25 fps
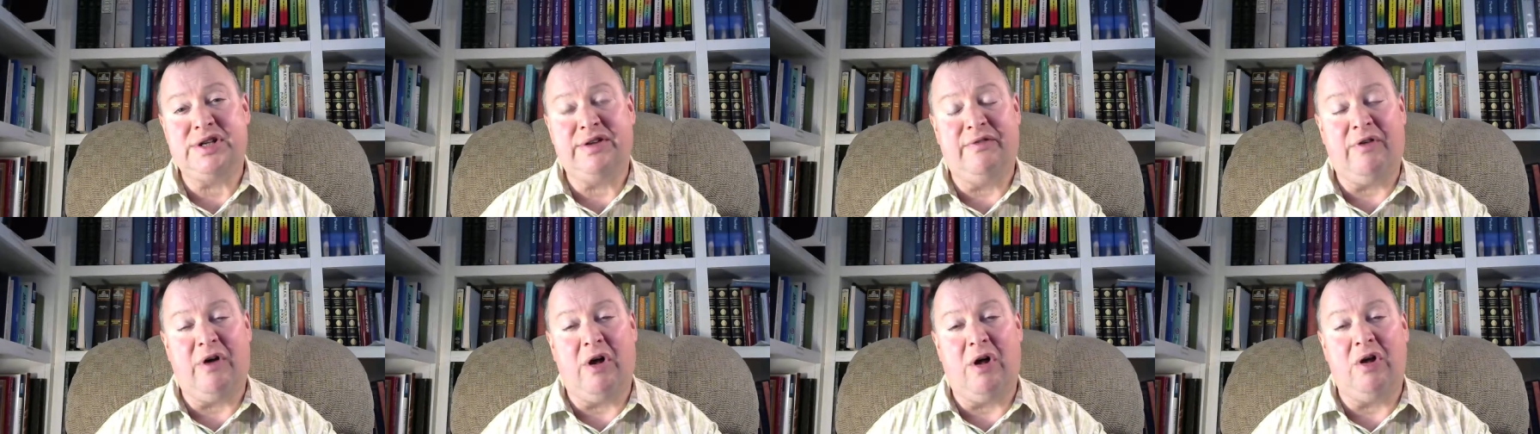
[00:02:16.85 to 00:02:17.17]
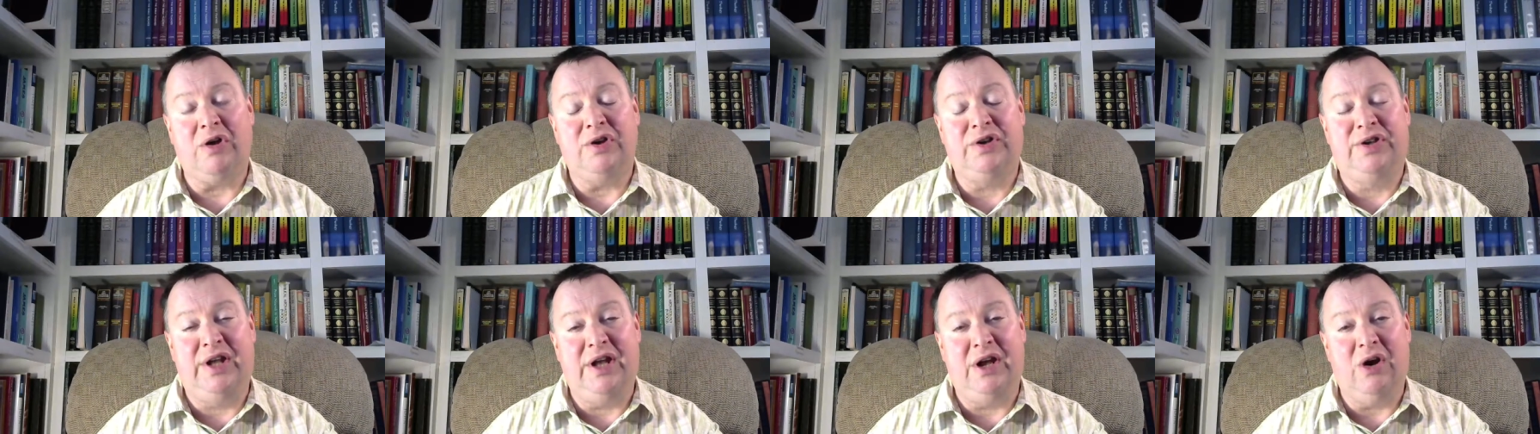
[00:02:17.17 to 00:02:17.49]
of
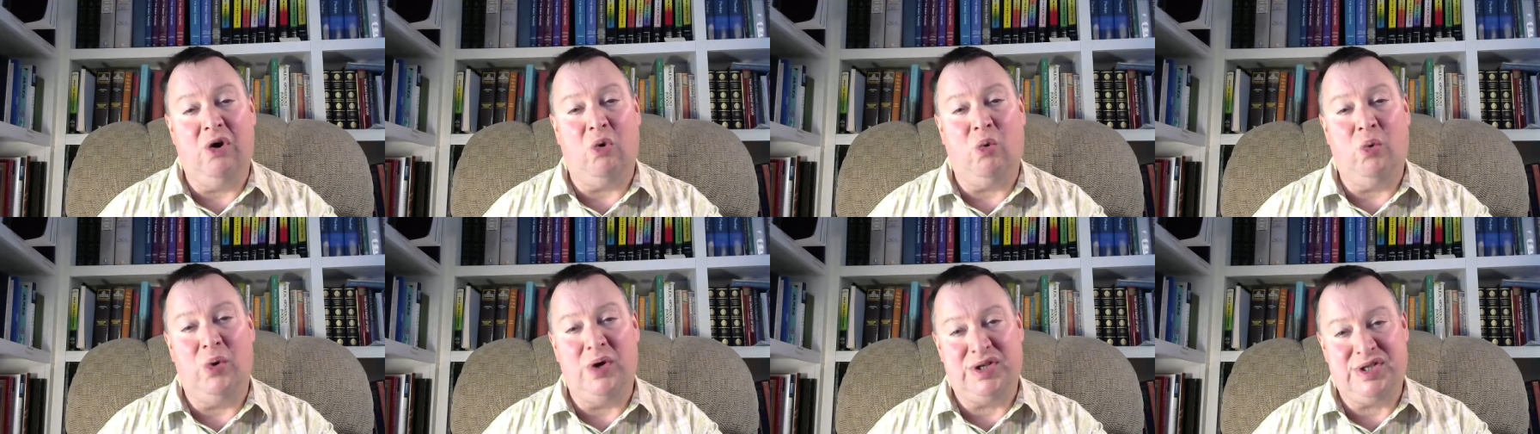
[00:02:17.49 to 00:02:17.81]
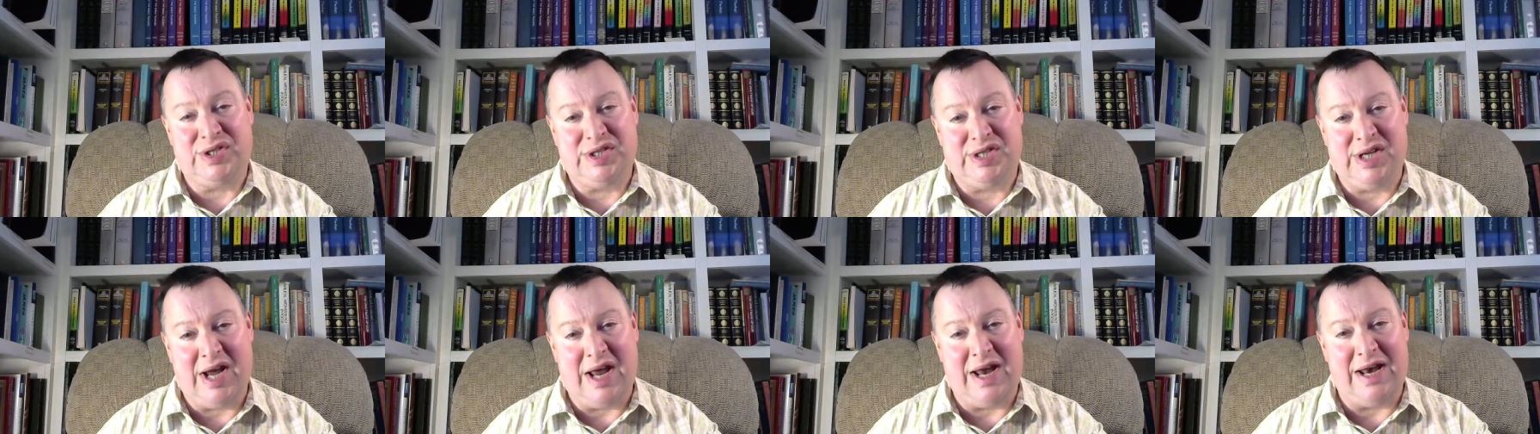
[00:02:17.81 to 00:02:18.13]
all deal with
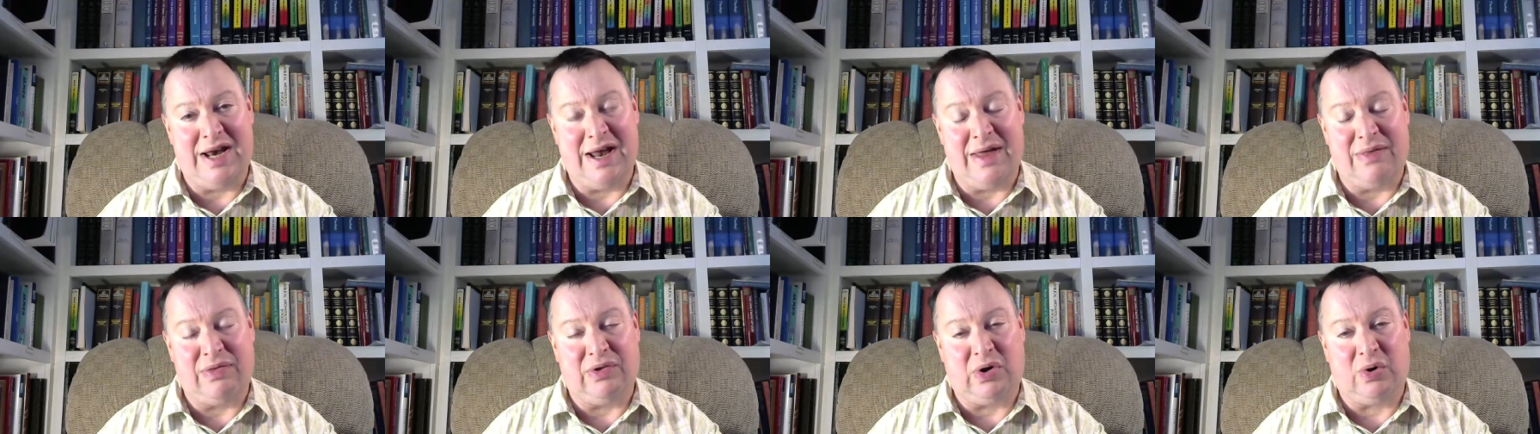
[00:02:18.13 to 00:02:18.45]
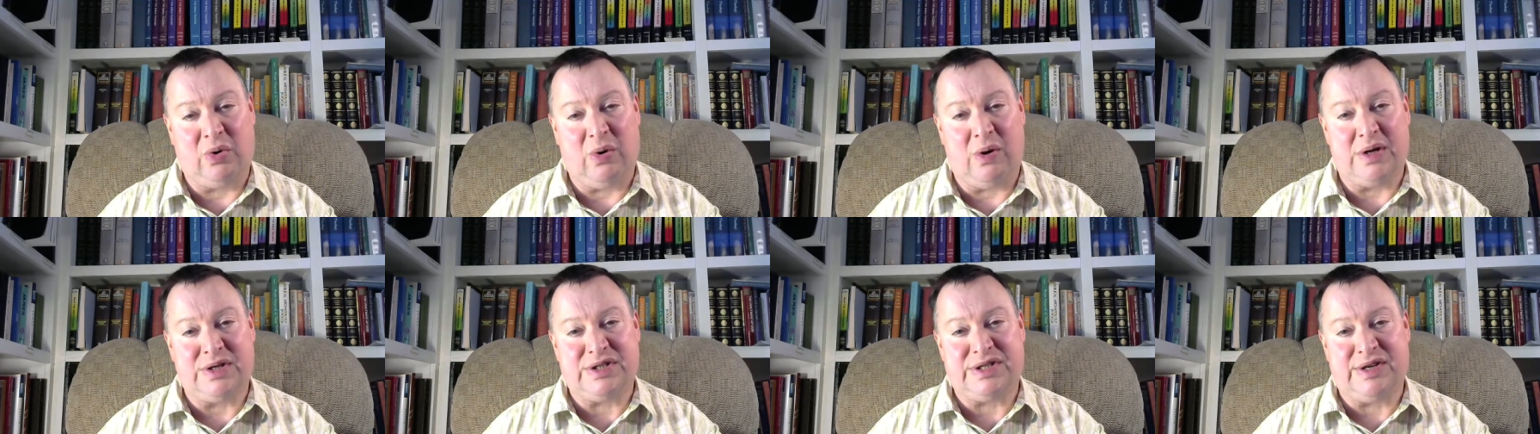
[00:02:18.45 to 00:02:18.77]
sin at the
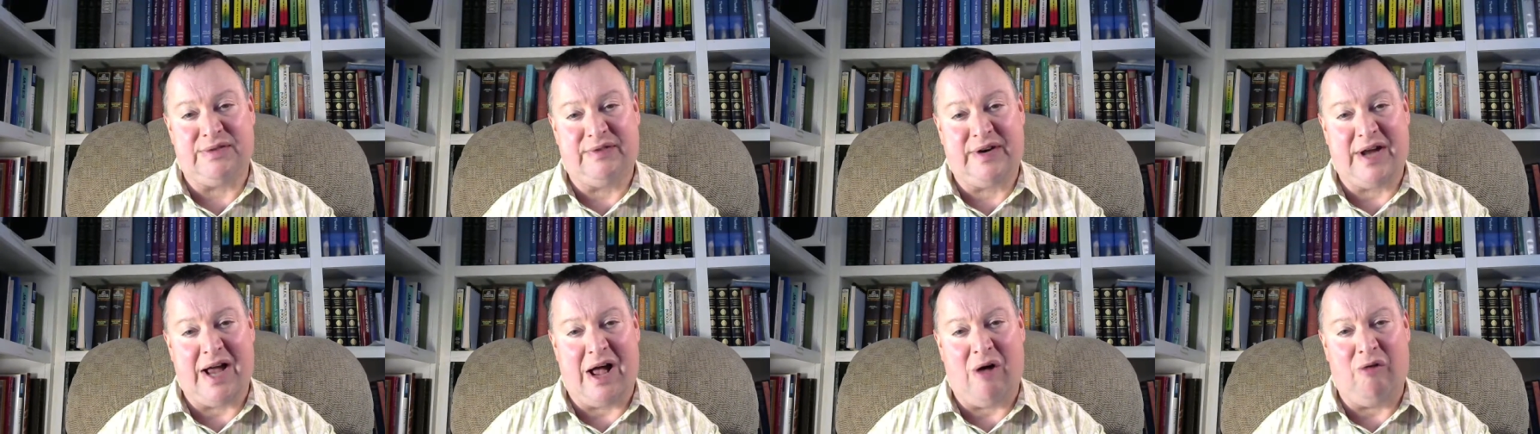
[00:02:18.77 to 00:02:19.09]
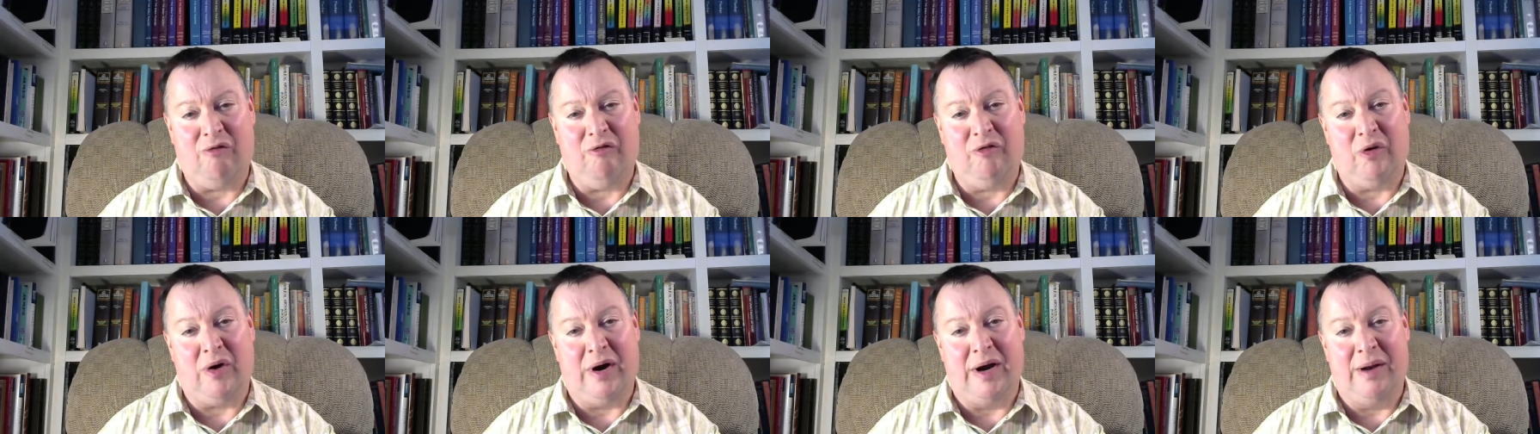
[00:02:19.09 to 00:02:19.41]
cross of
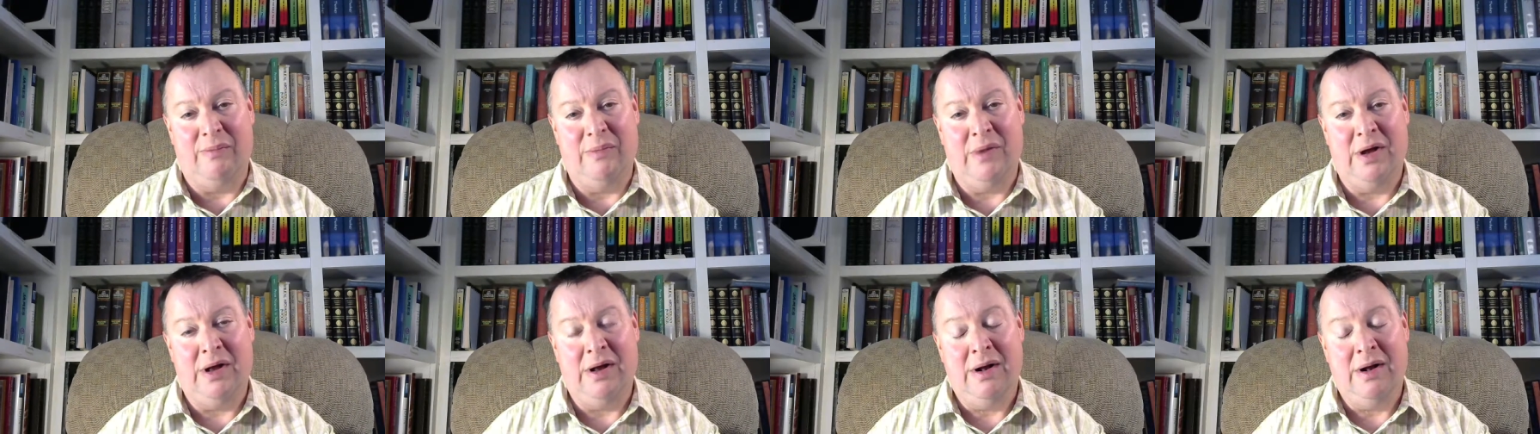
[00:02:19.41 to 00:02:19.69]
Calvary.